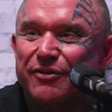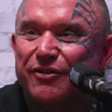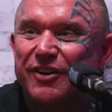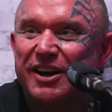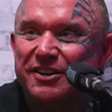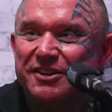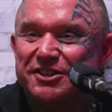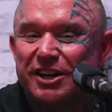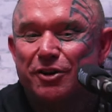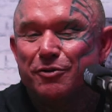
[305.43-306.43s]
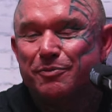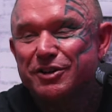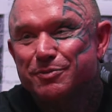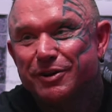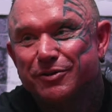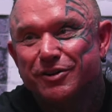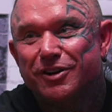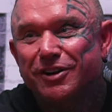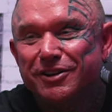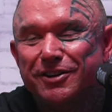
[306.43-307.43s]
have fun, so they look much better at
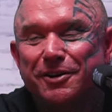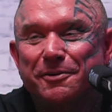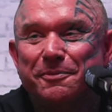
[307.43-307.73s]
night time.